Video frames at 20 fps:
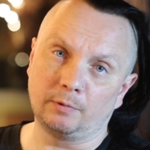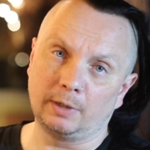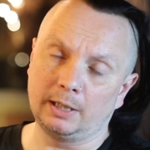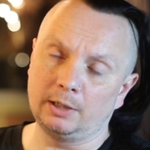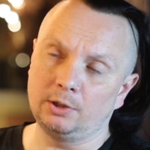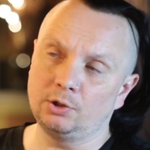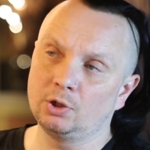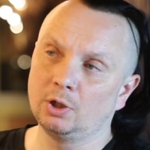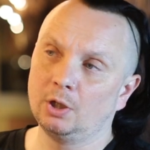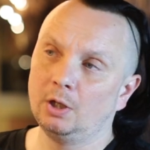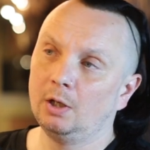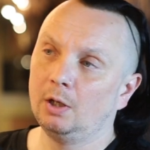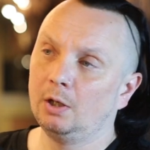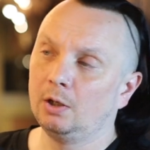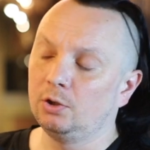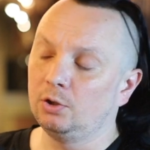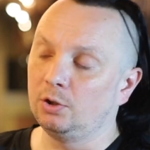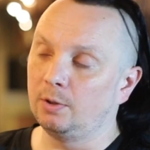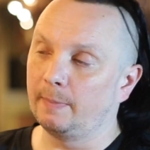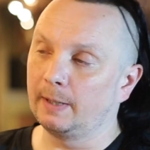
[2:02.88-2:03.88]
of range,
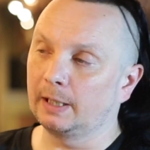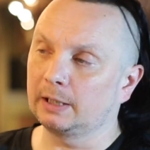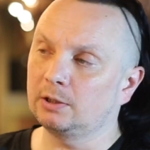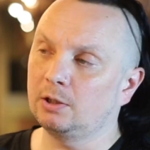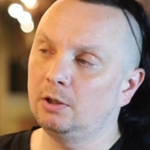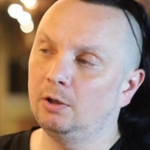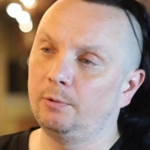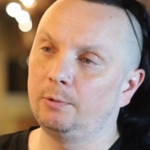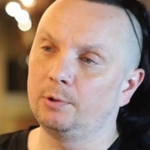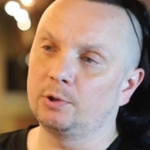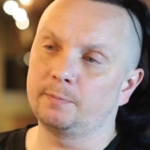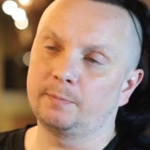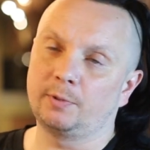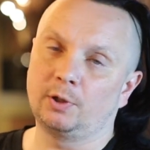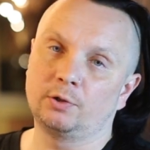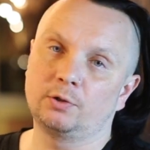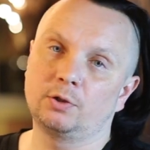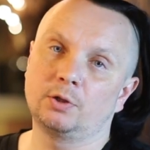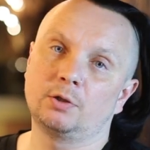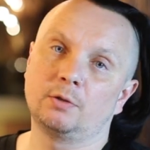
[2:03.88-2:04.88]
the bacteria which
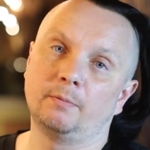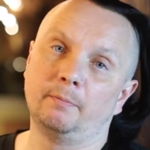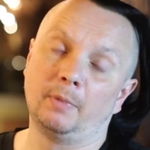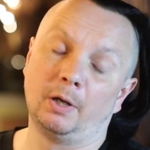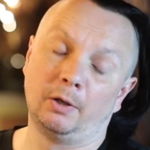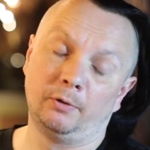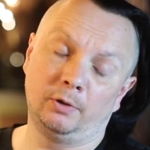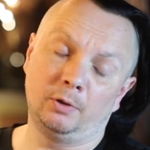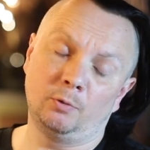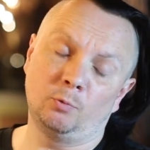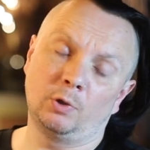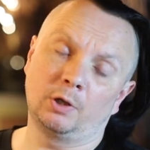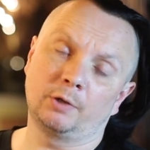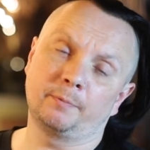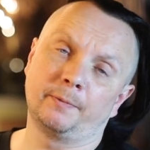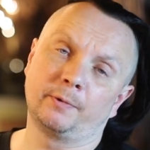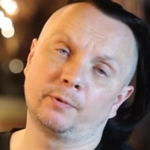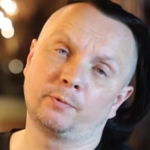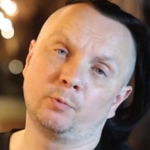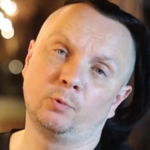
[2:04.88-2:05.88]
process ammonia work
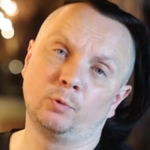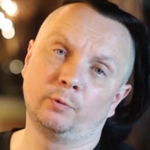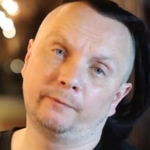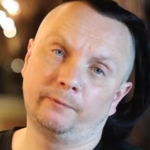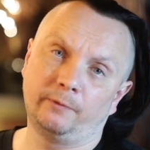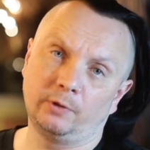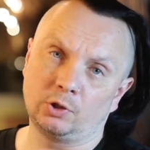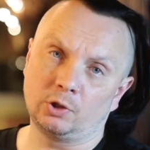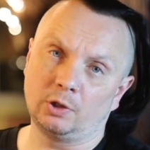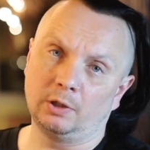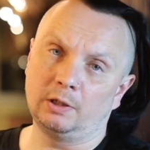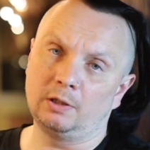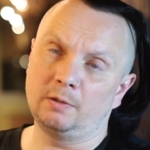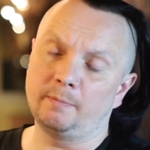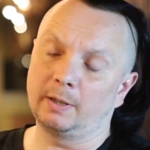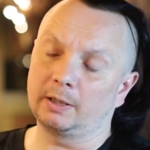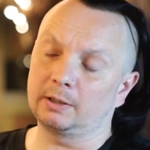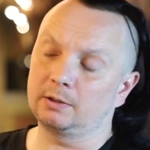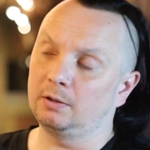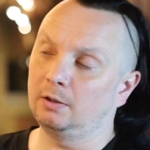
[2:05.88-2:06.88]
much more efficiently,
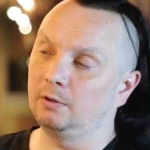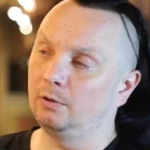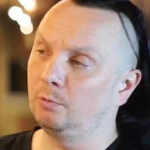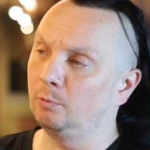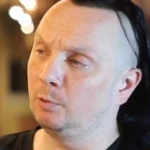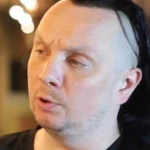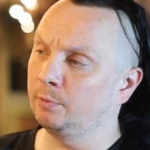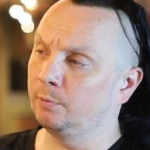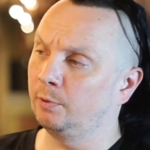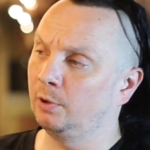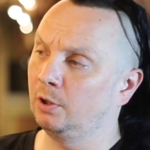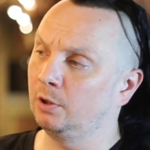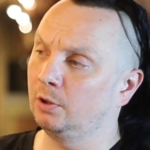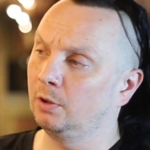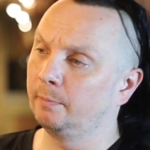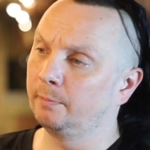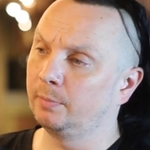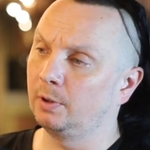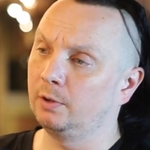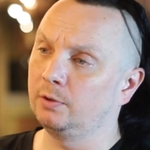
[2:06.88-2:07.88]
the bacteria which
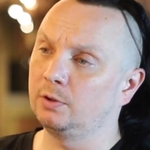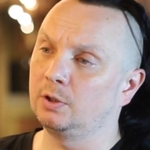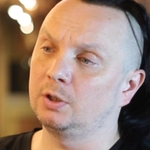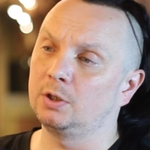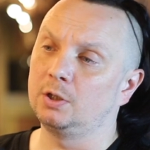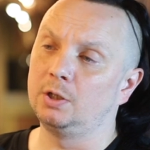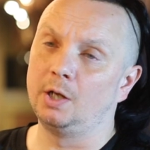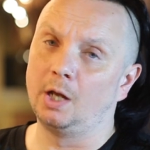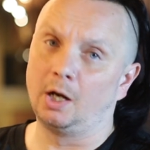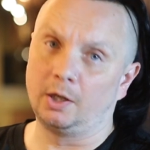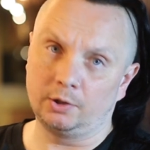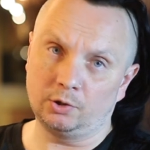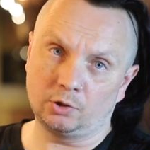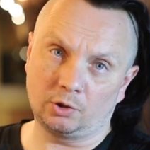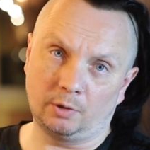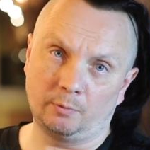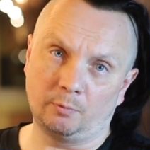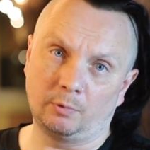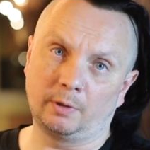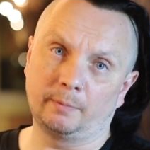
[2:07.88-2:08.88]
process
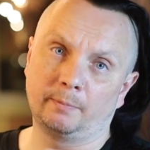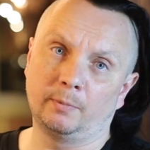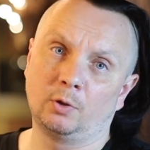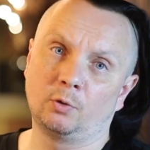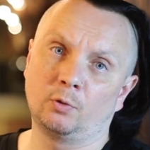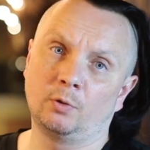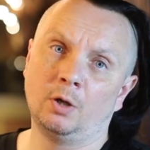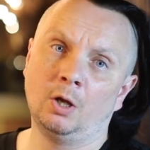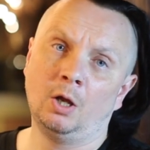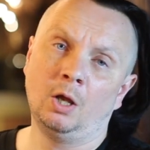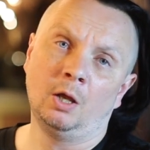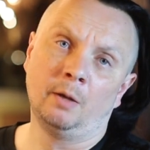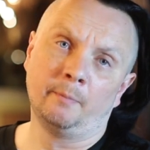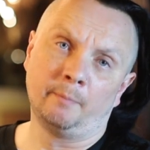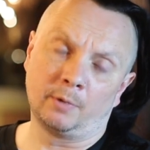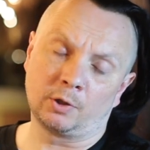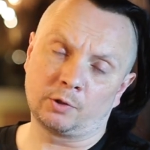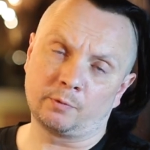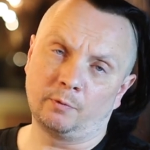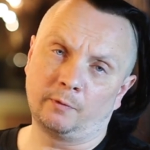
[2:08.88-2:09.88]
nitrate work
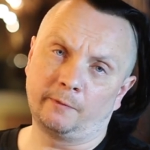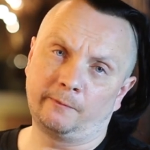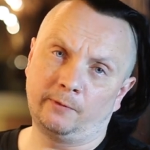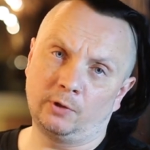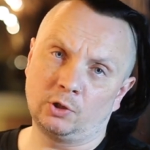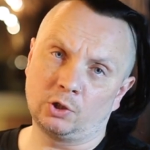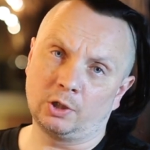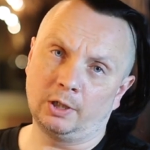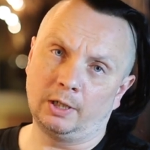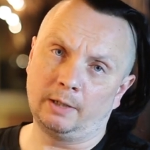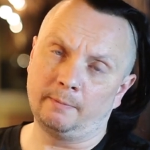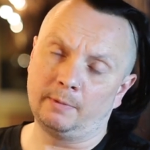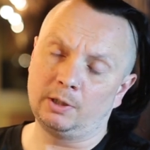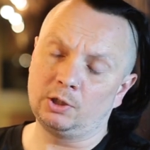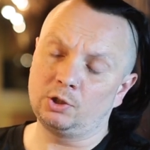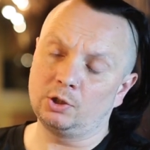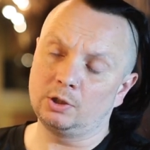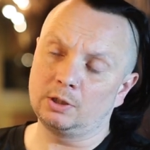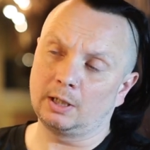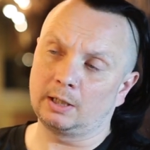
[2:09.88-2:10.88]
much more efficiently. It
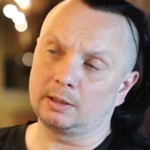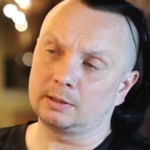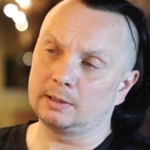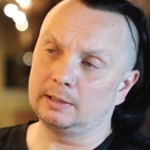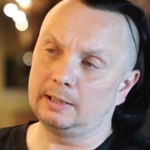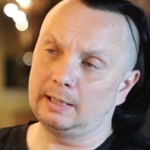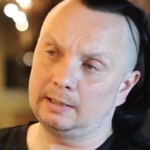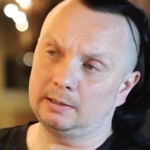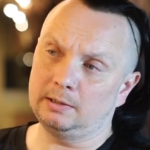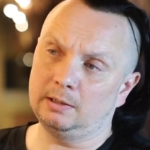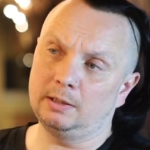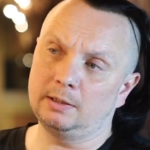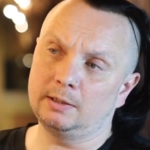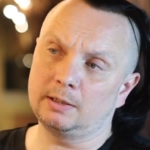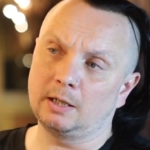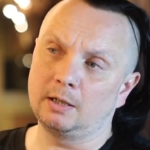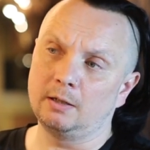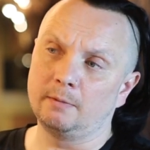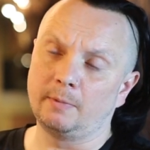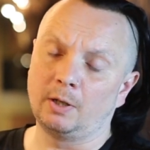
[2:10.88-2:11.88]
means your tank's less likely
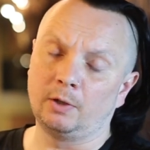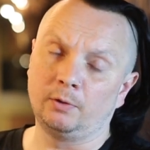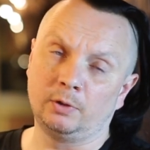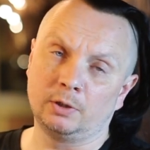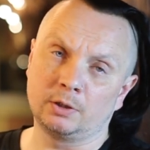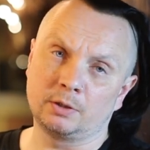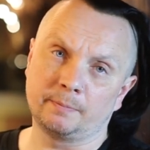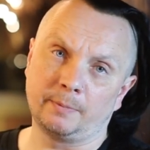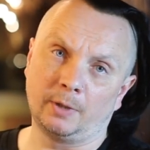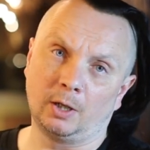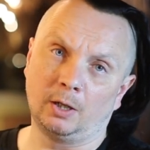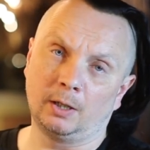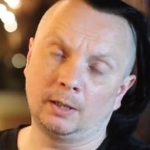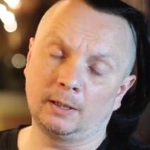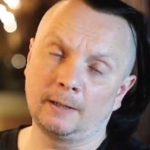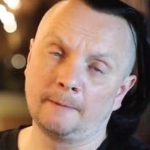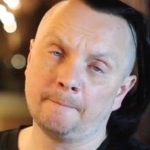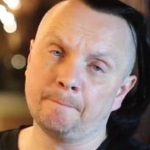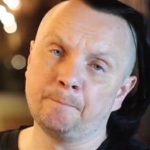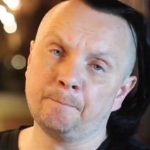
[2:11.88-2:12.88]
to get an ammonia spike,